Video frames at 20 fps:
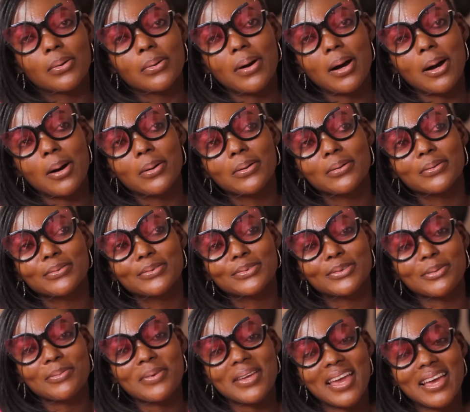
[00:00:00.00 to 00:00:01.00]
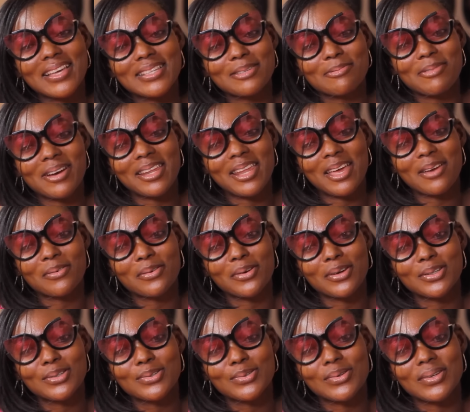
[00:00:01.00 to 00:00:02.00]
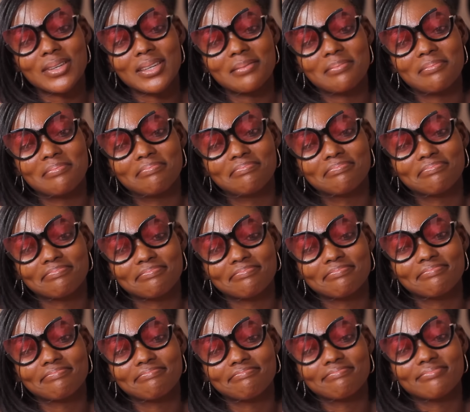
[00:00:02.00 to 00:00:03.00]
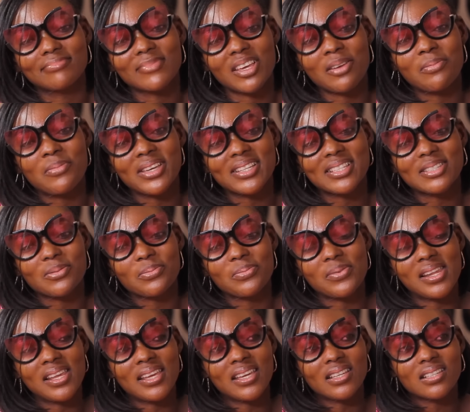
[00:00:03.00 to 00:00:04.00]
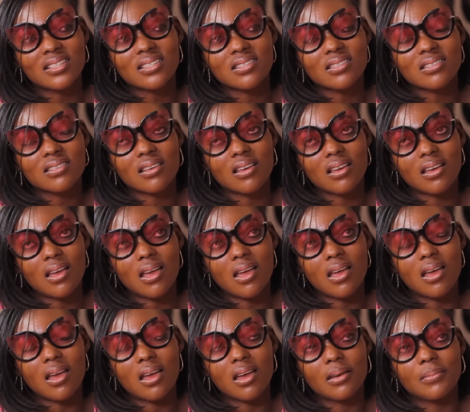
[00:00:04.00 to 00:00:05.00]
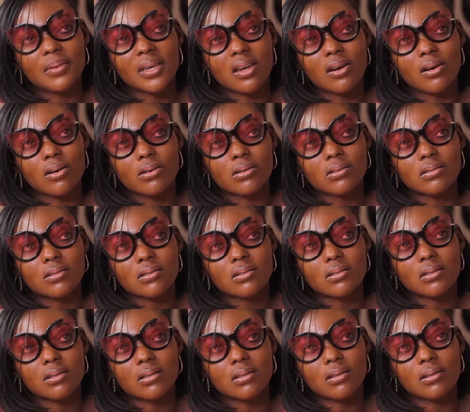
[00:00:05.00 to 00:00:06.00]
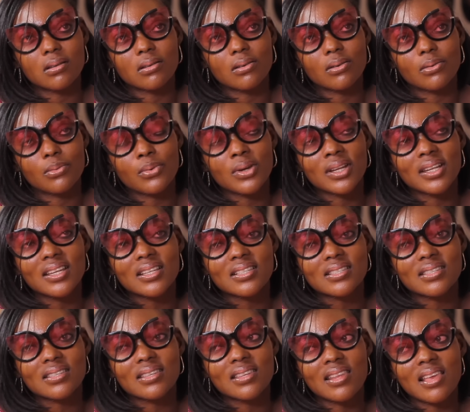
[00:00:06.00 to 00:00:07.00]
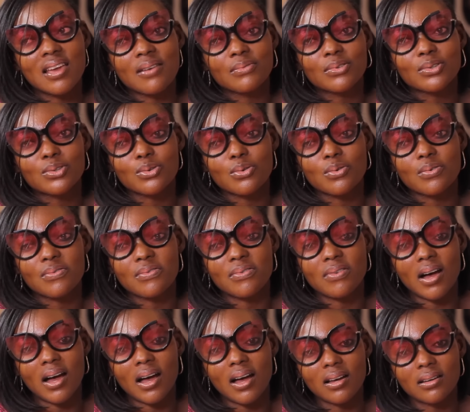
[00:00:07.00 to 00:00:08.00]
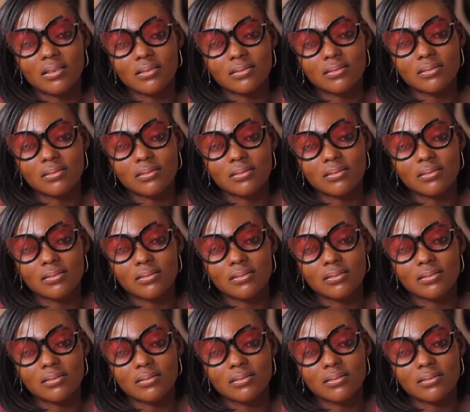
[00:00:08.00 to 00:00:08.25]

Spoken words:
Wow, from here I see my life going to a better place because with this level so far,